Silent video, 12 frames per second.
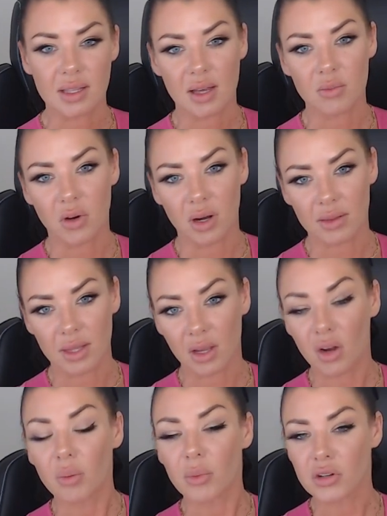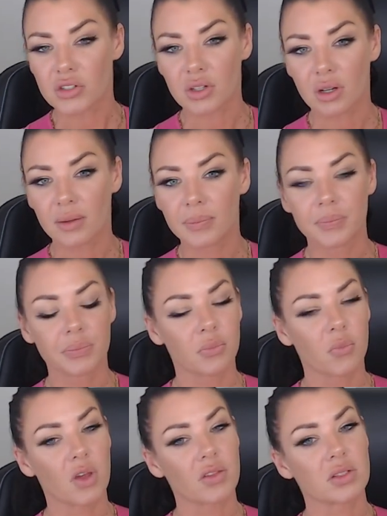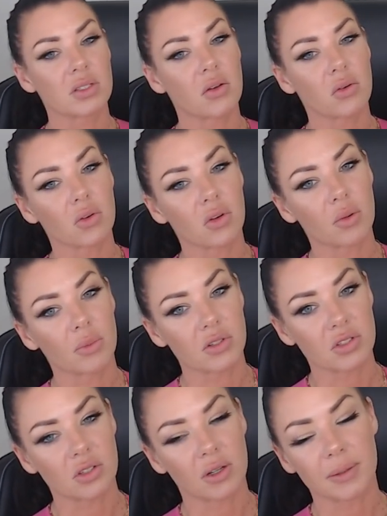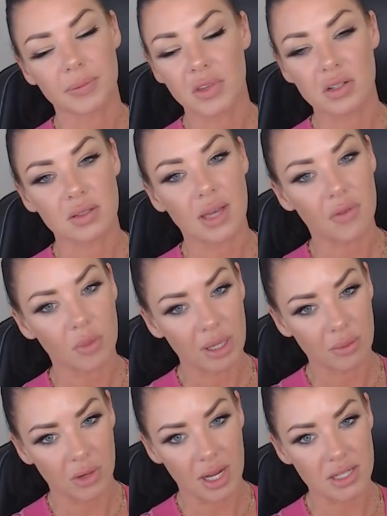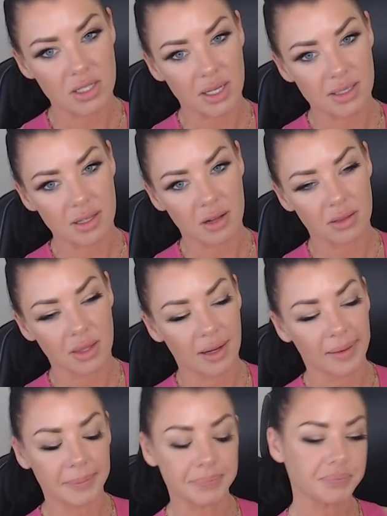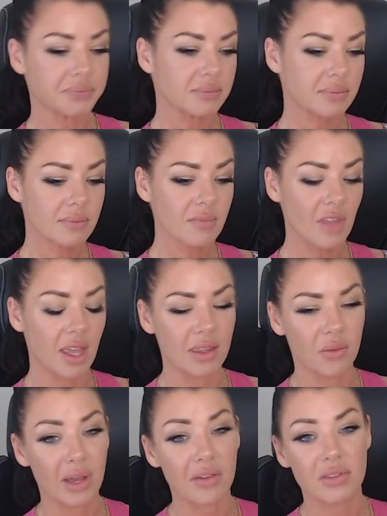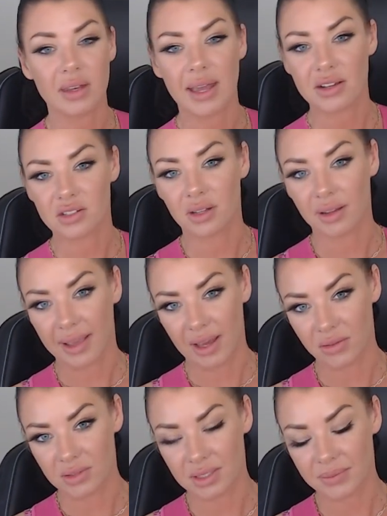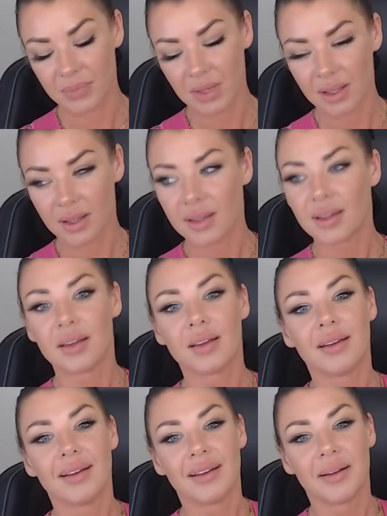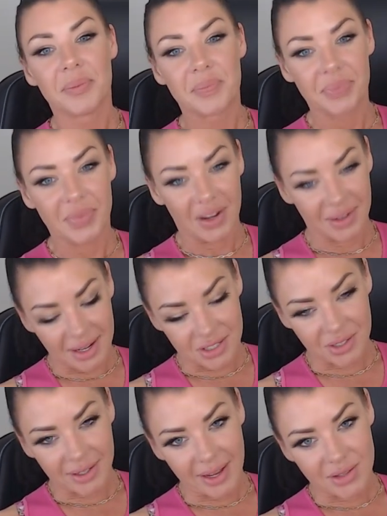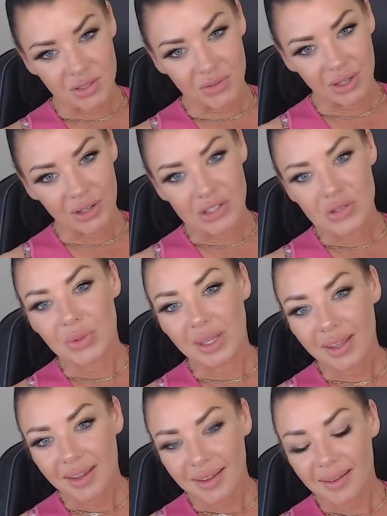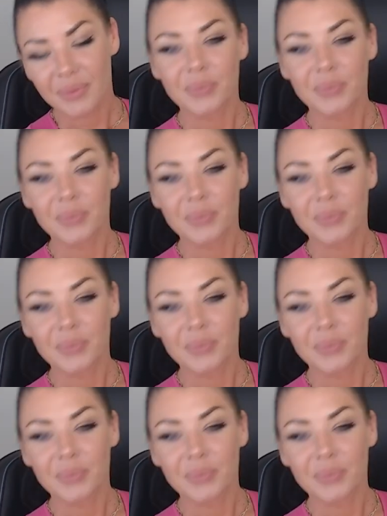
a lot more on like commercial, whether it's mm. local commercial, there's government projects out there, and then we have the national accounts. Our national accounts are very unique.